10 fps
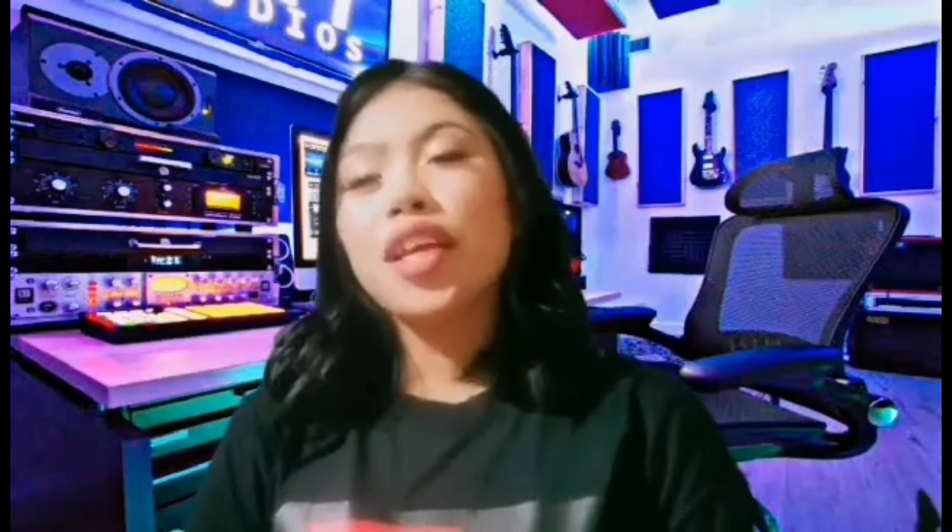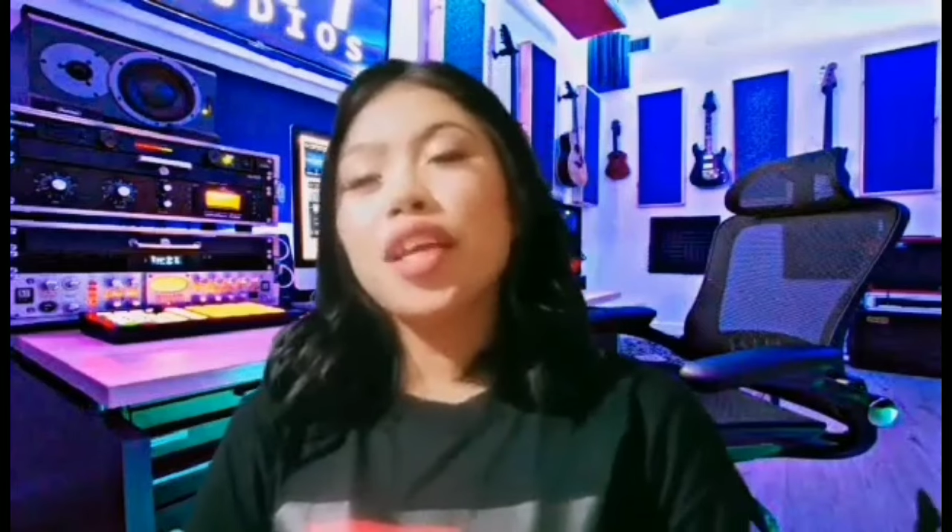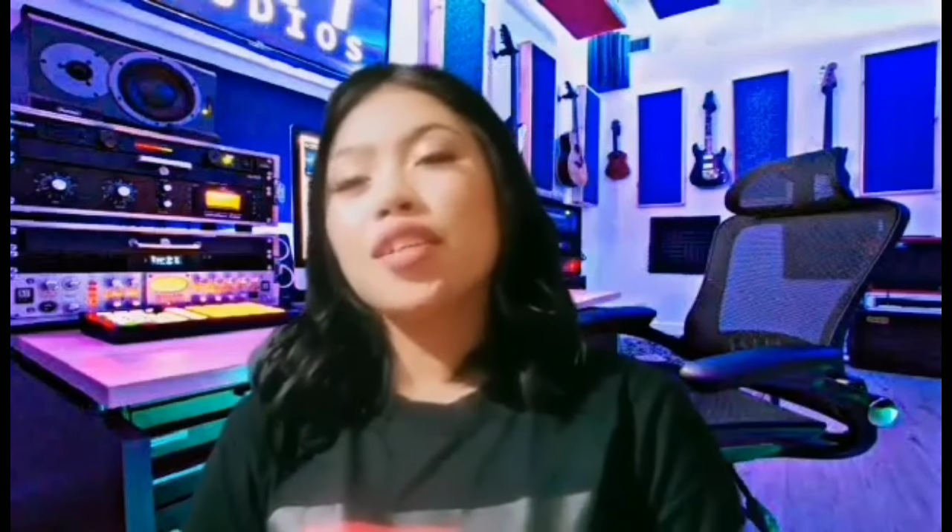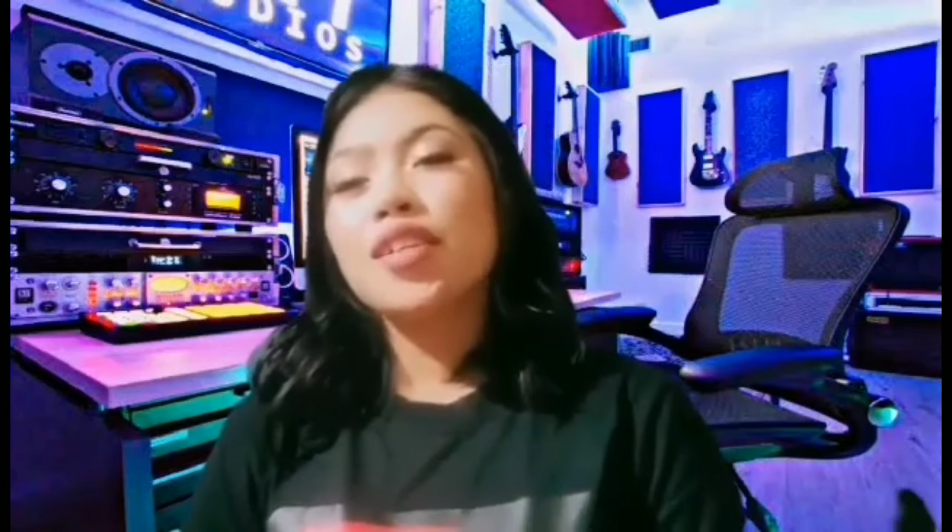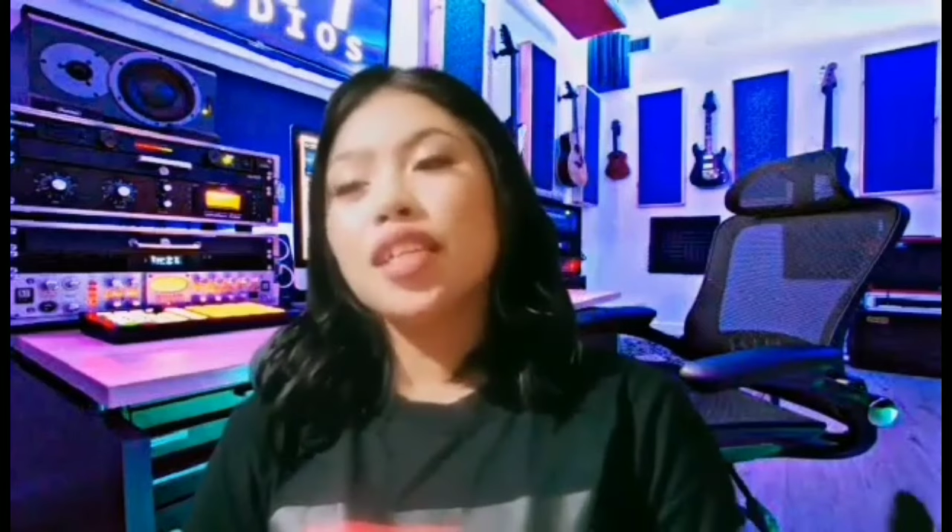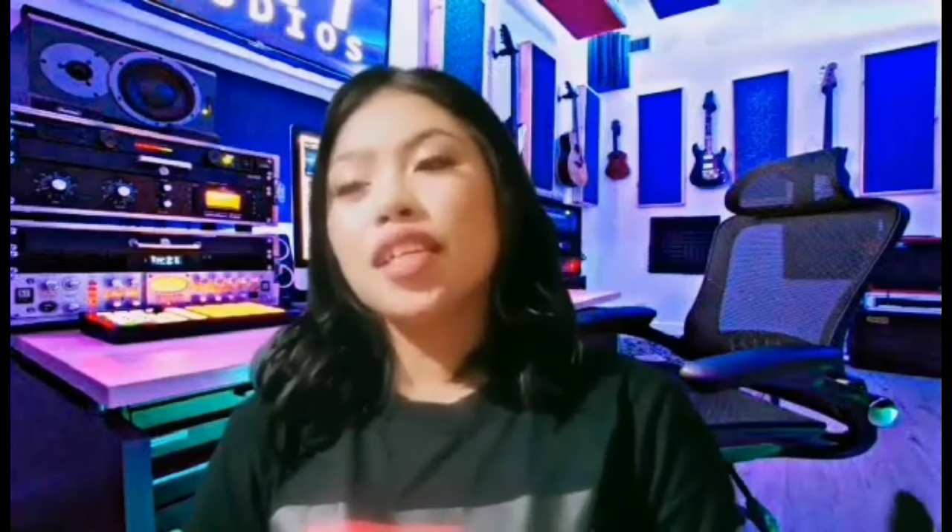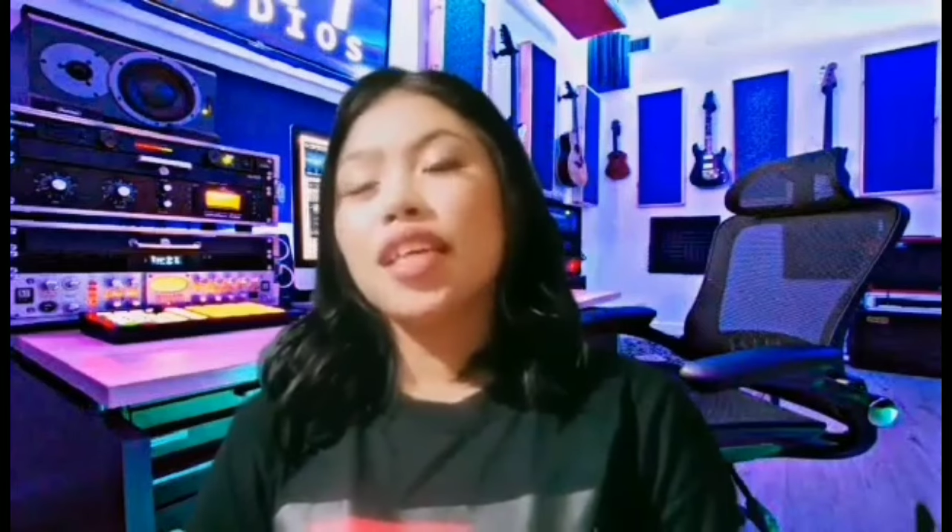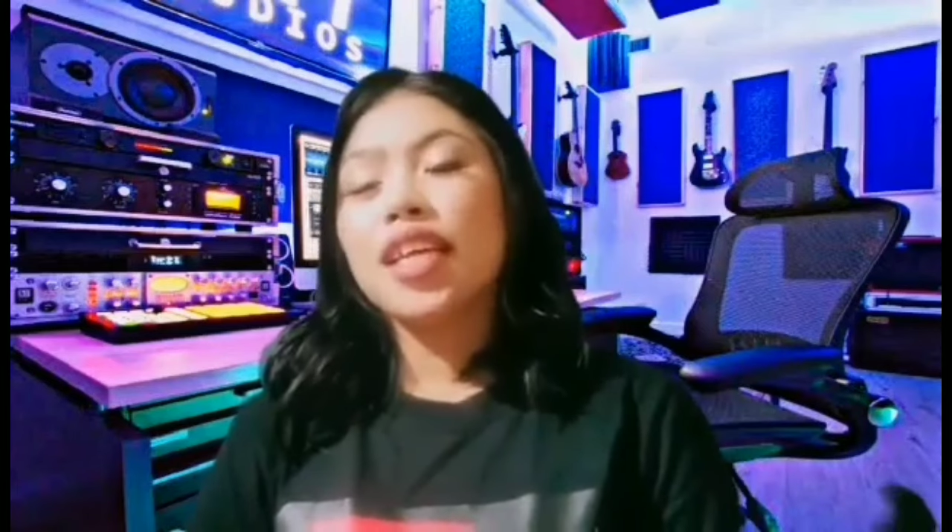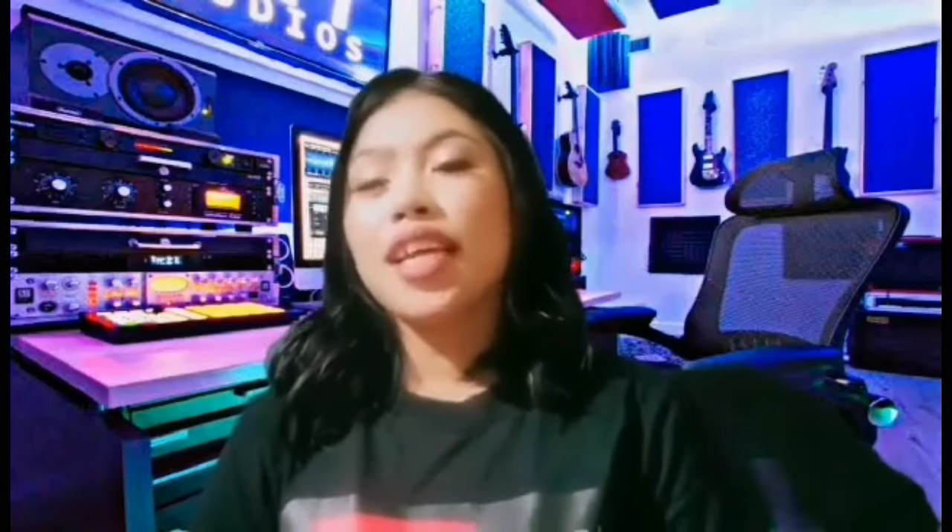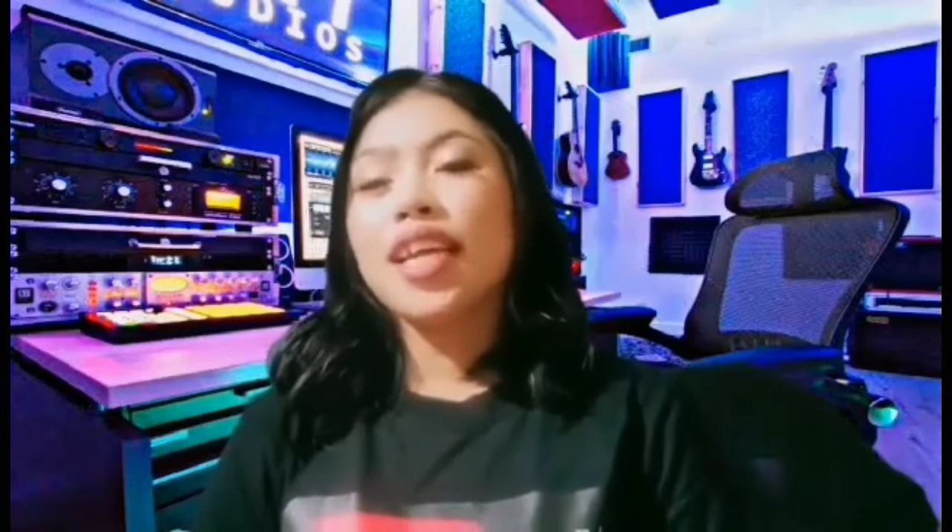niyo
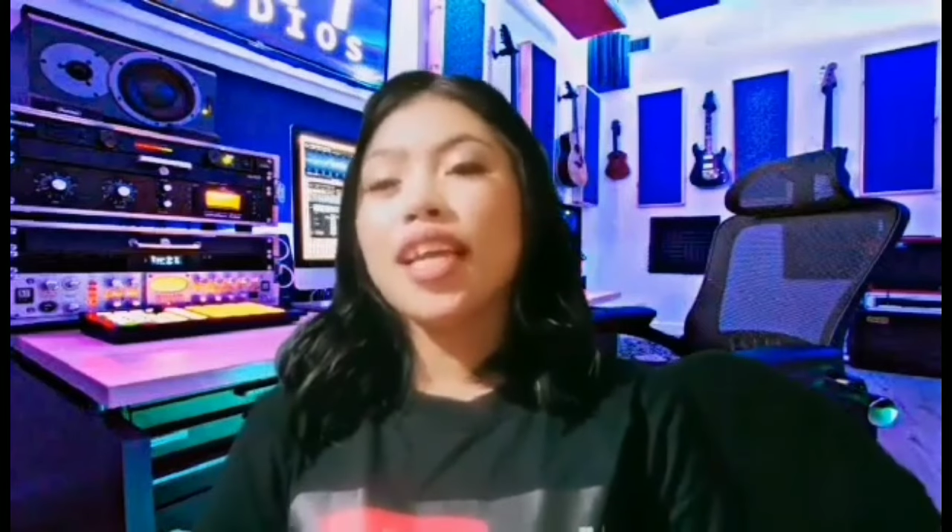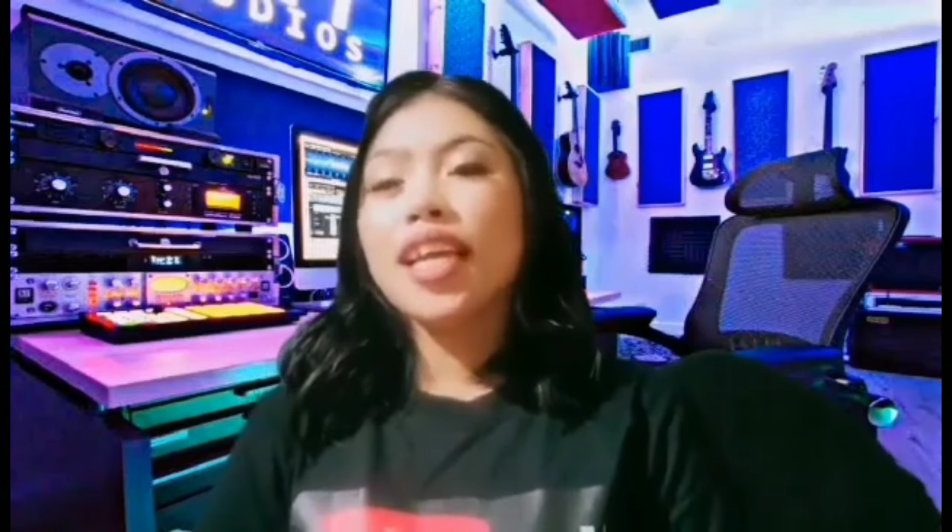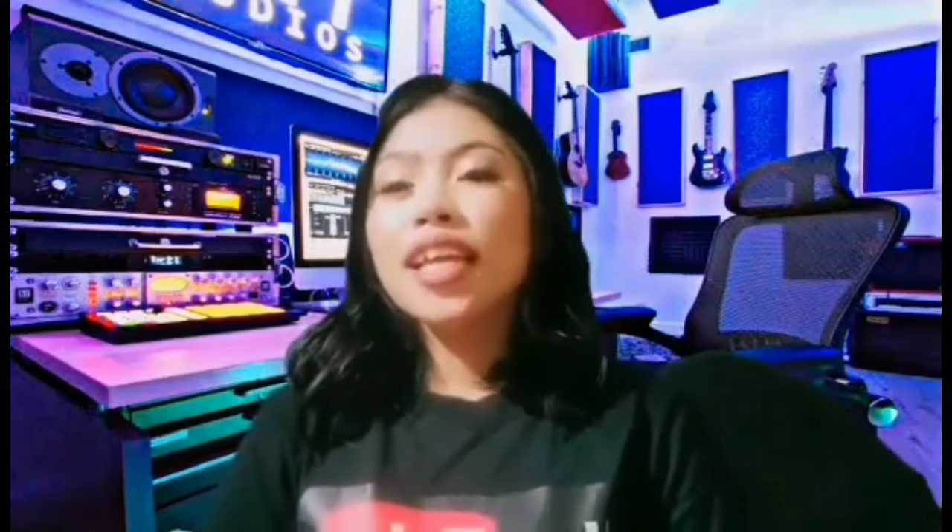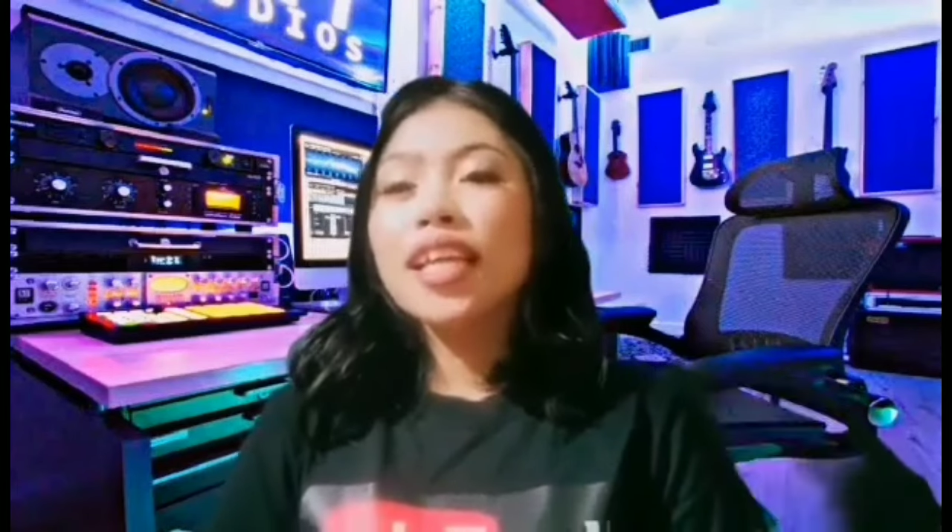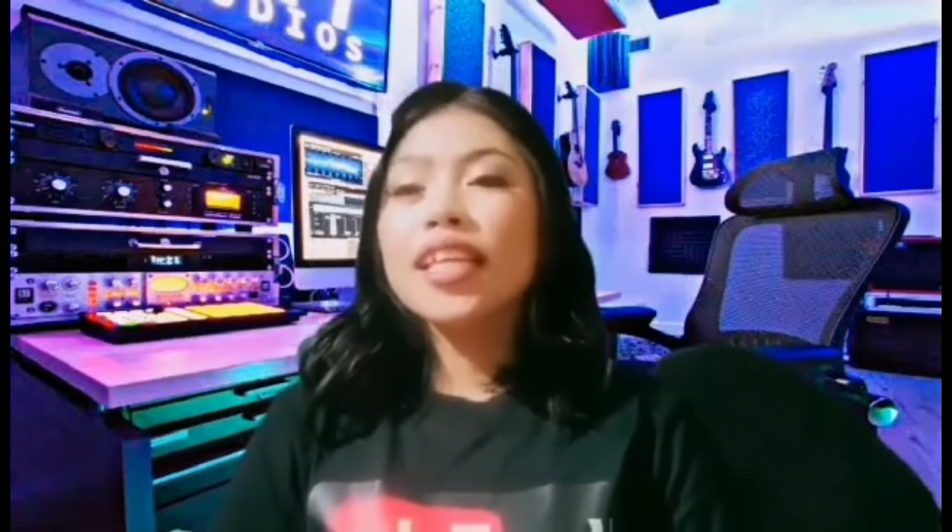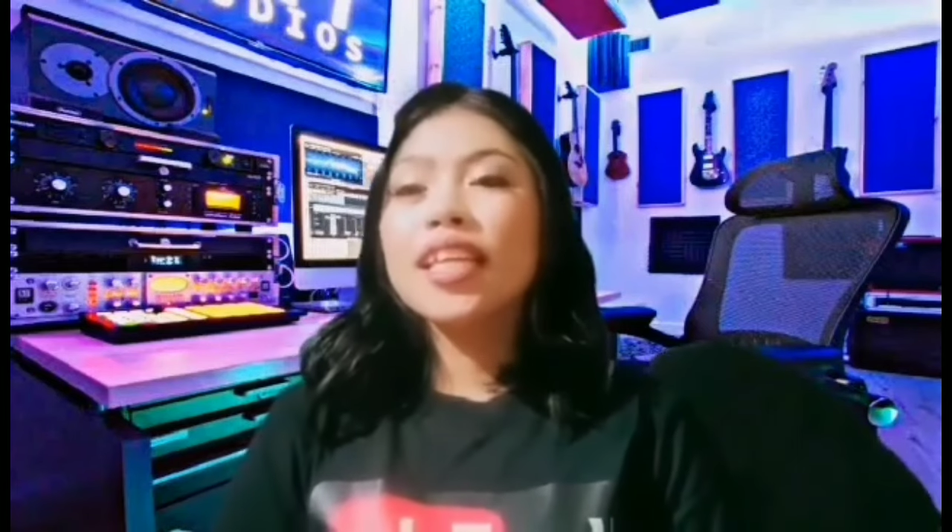rin.